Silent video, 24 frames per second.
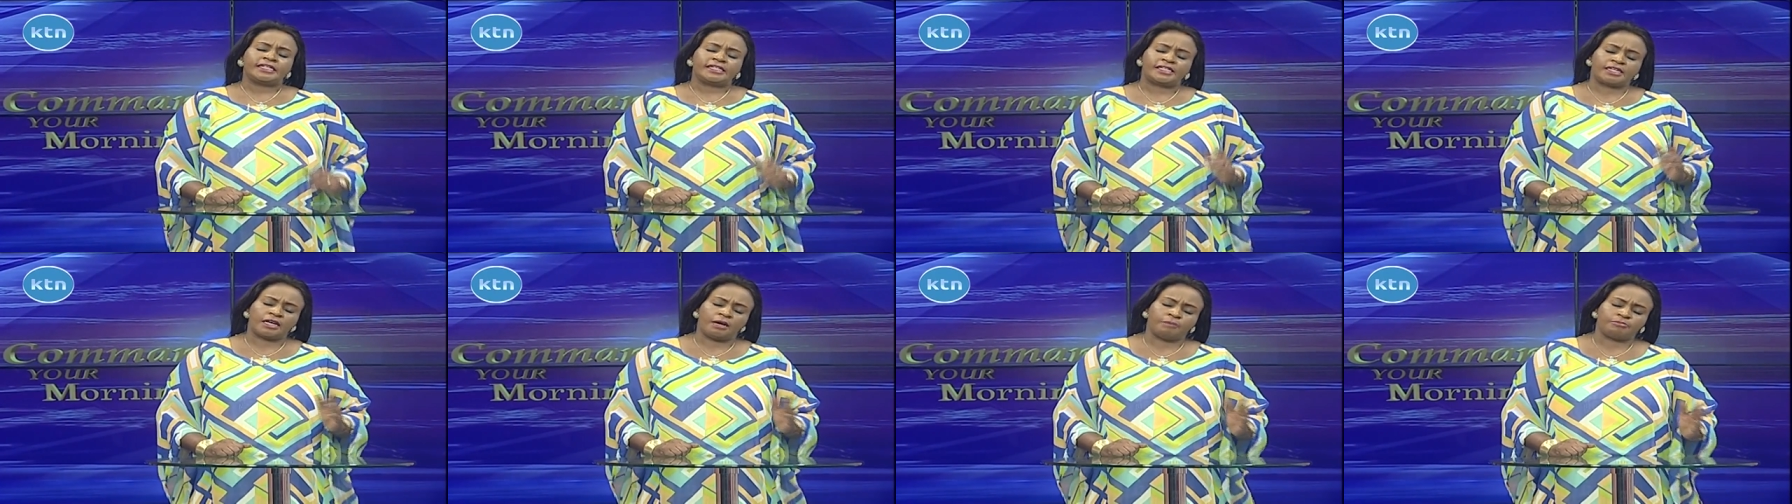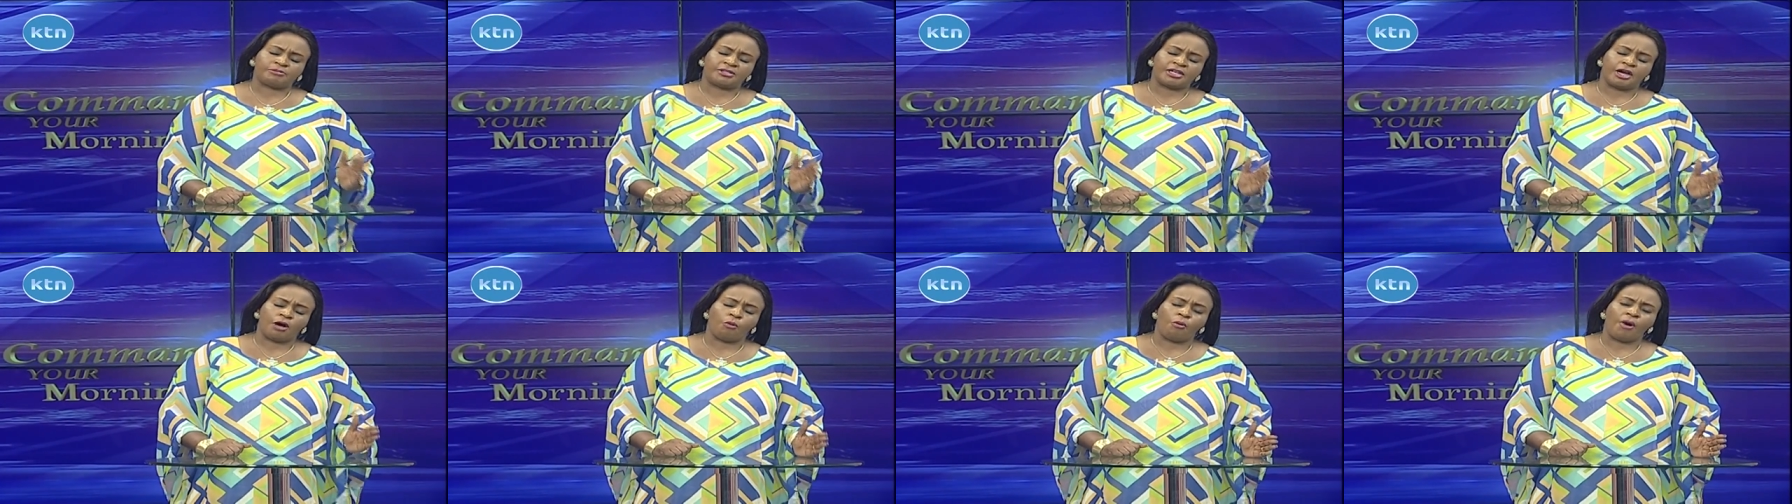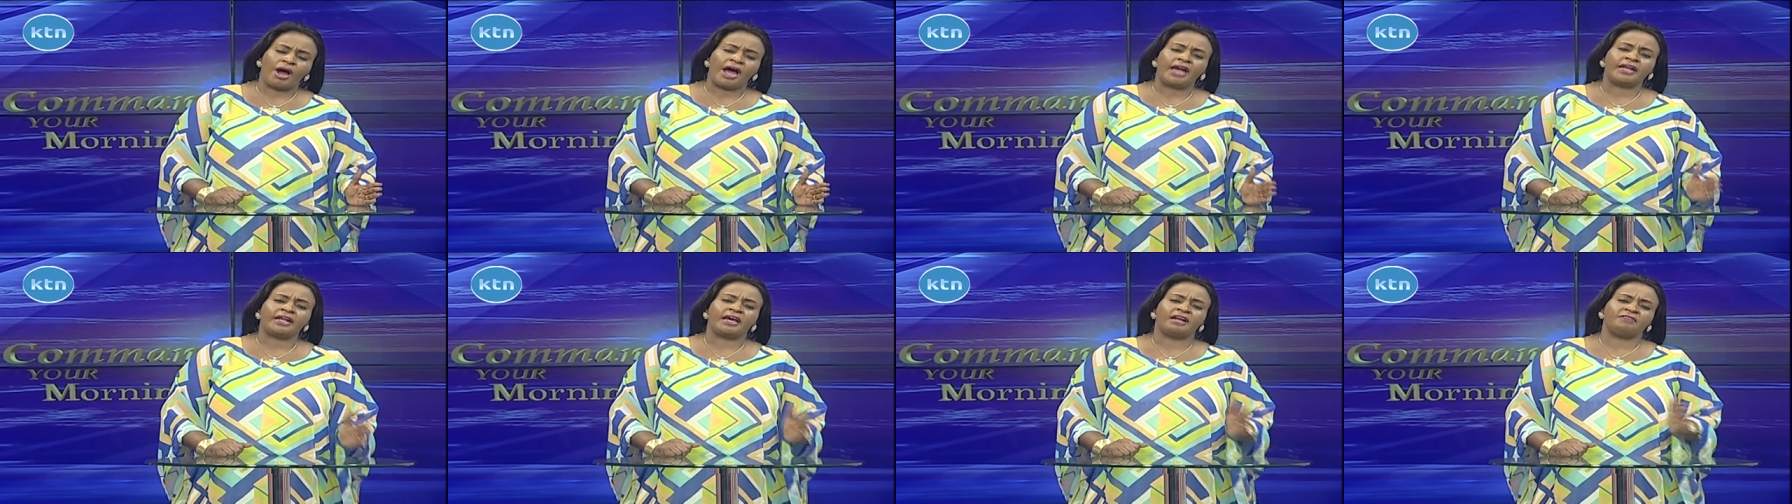chapter
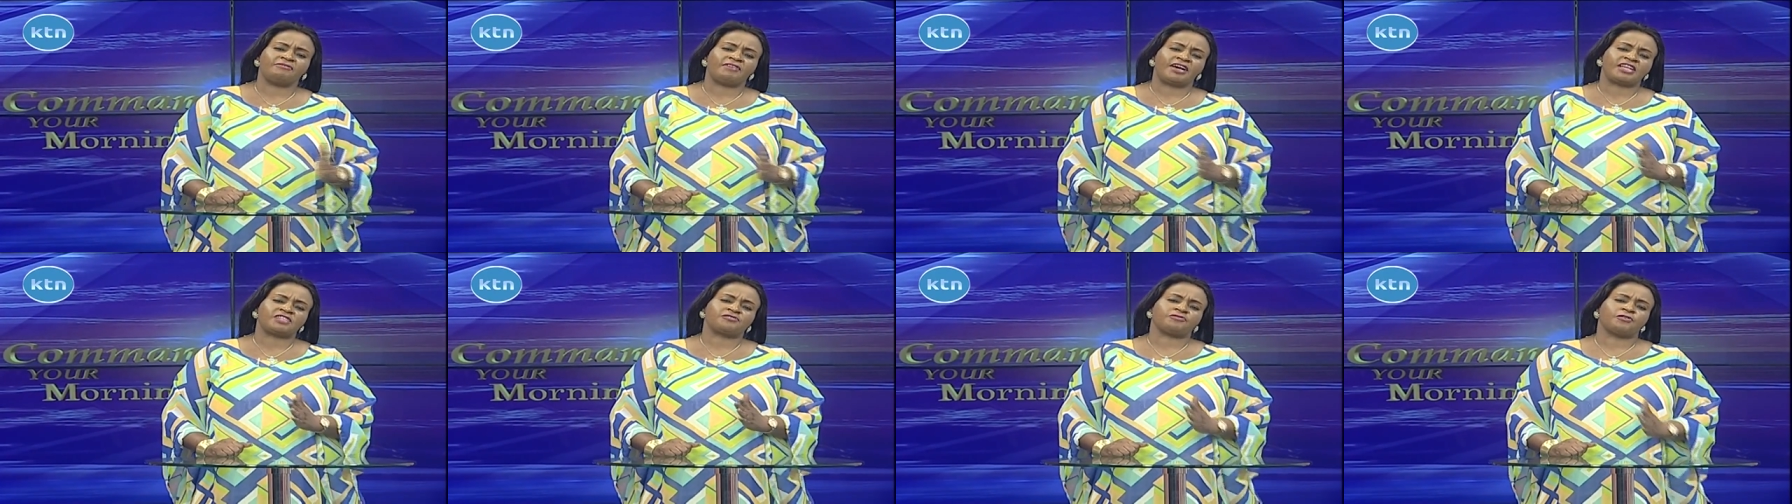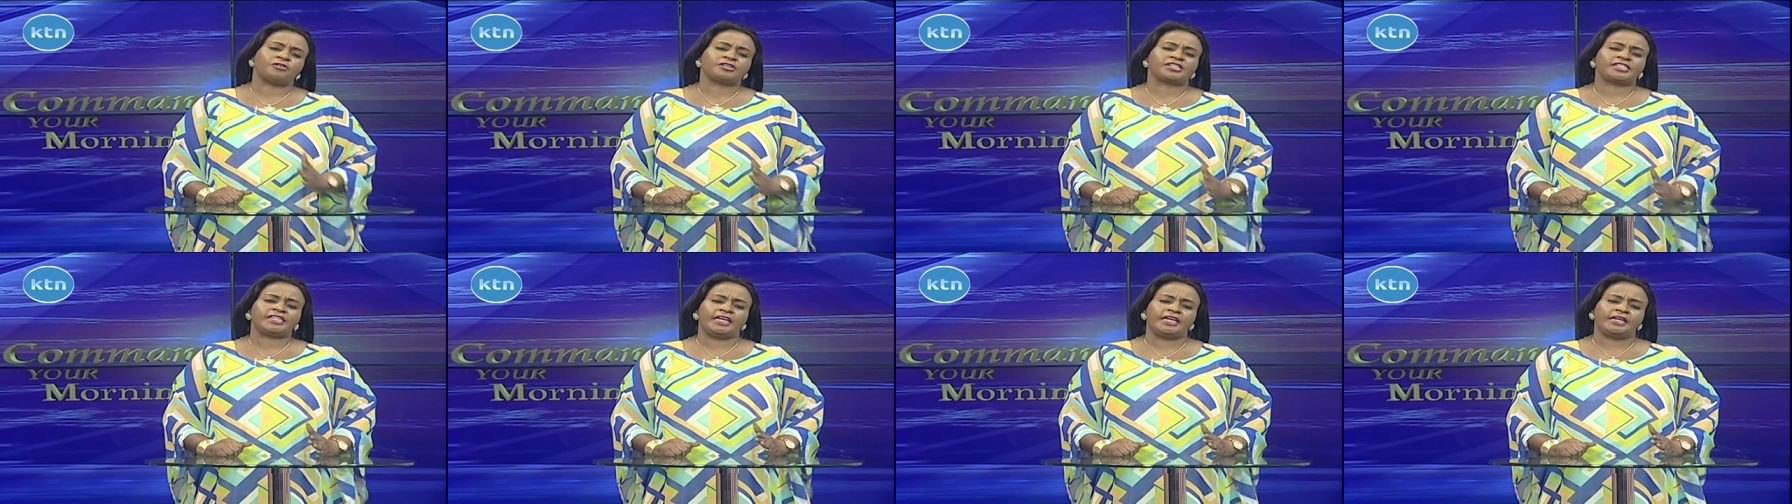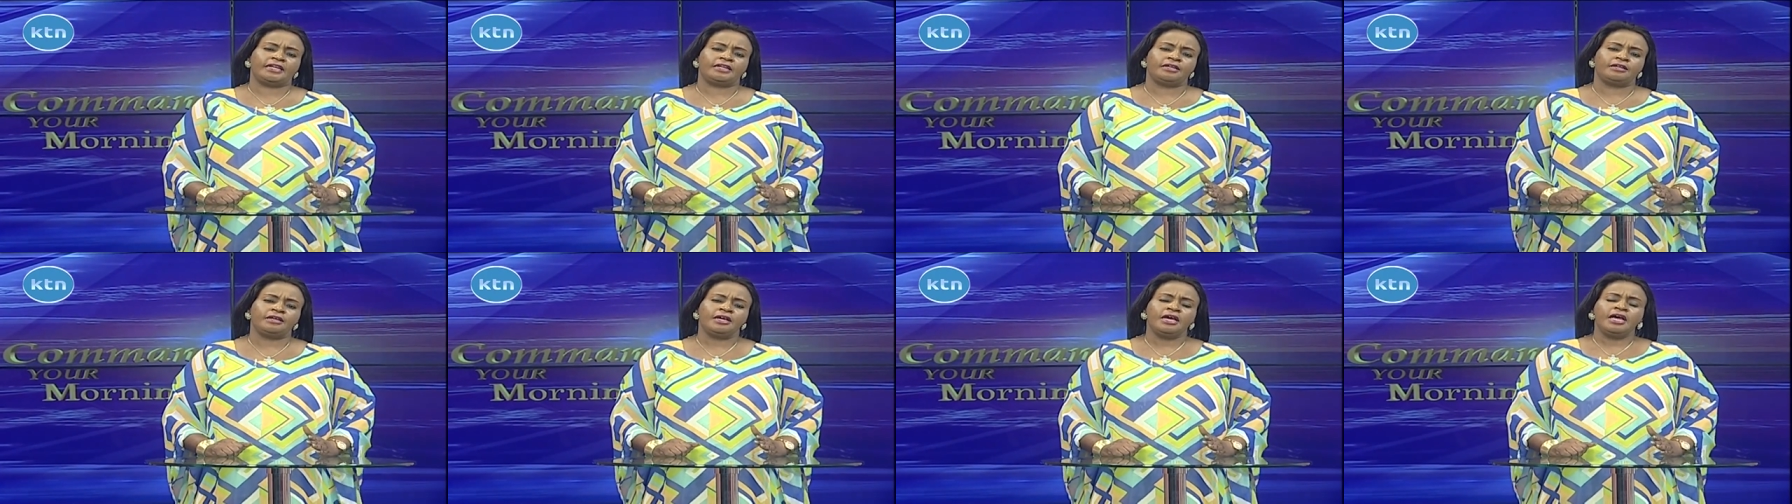1 and verse
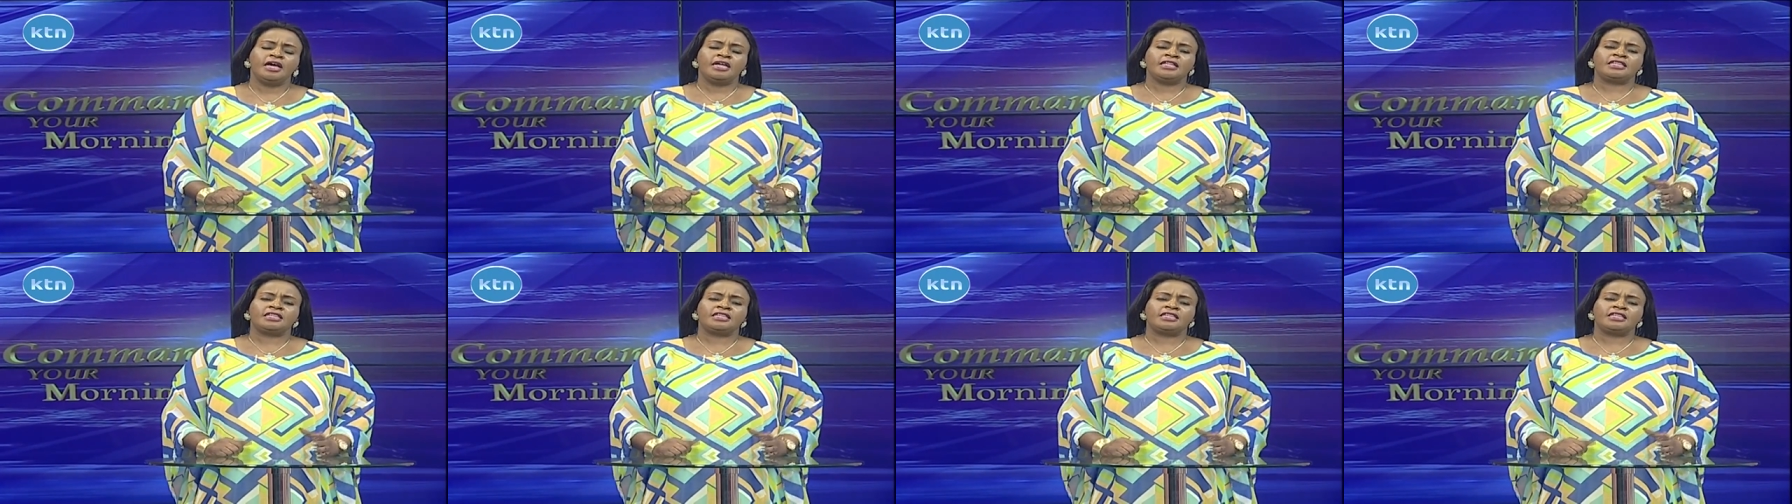14,